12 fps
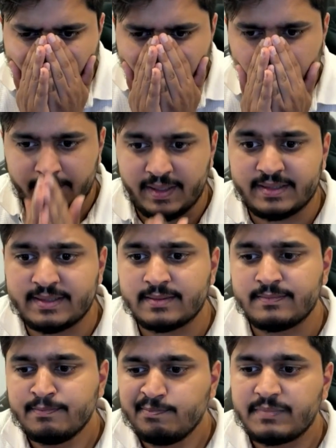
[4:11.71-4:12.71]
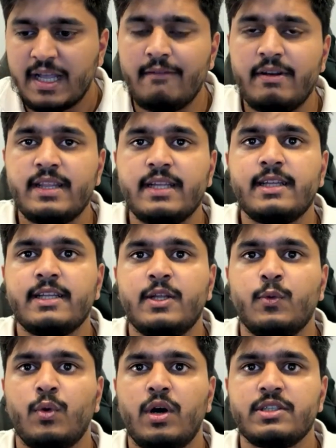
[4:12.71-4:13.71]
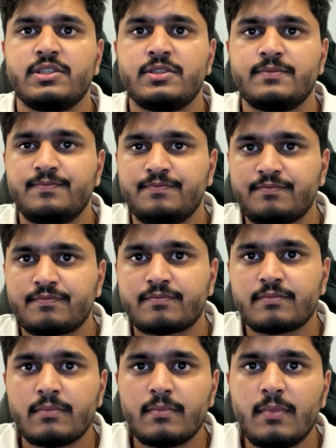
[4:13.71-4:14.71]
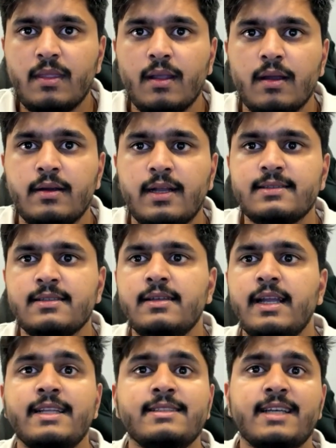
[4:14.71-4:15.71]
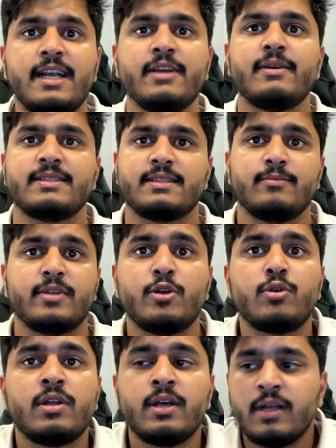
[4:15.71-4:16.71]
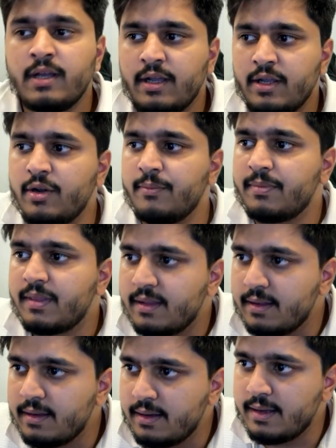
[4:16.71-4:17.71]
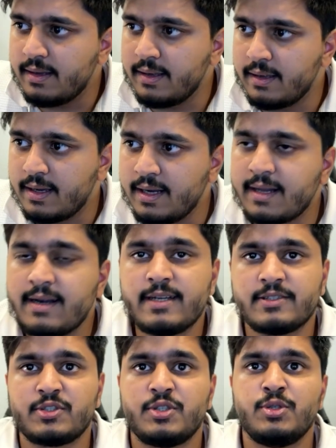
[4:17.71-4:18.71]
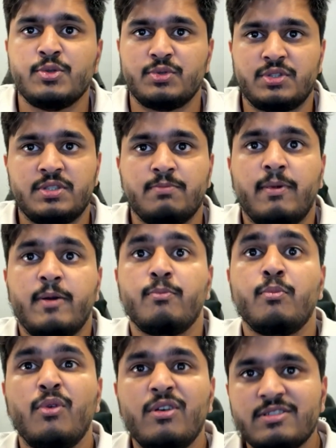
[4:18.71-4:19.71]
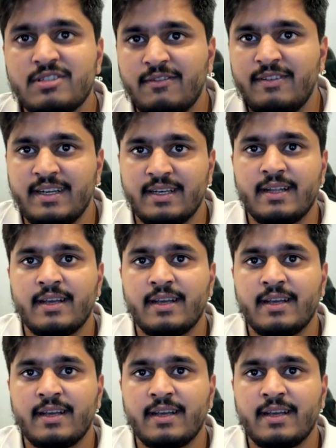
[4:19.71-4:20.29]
Because everything that they watch doesn't incentivize them. They don't, you know internet is huge, but most of it